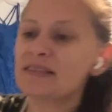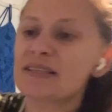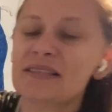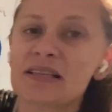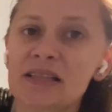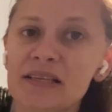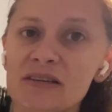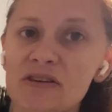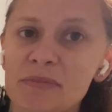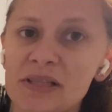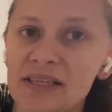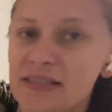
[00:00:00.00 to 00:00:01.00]
this little
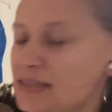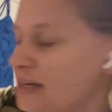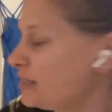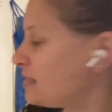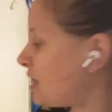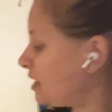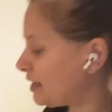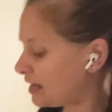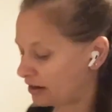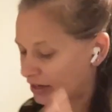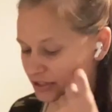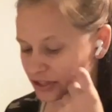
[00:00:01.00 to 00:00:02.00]
Melissa and Doug
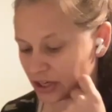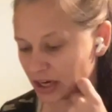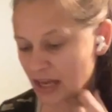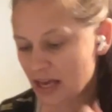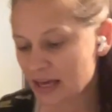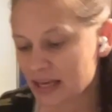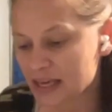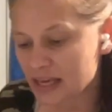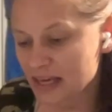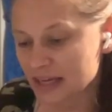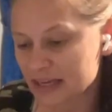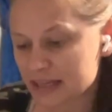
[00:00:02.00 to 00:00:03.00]
character.
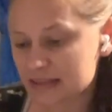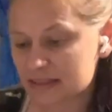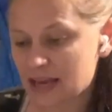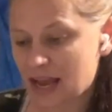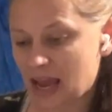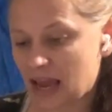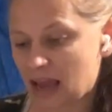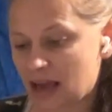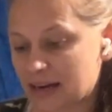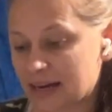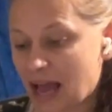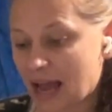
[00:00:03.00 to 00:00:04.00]
He is a
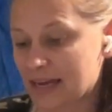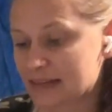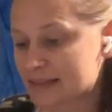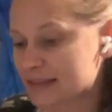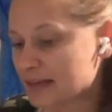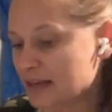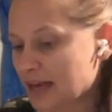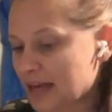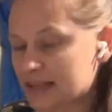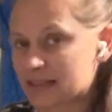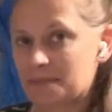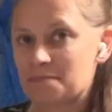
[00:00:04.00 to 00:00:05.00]
knight,
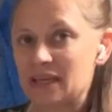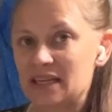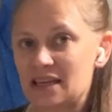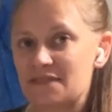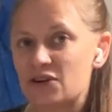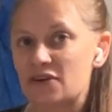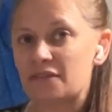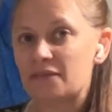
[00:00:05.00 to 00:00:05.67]
and it's a medieval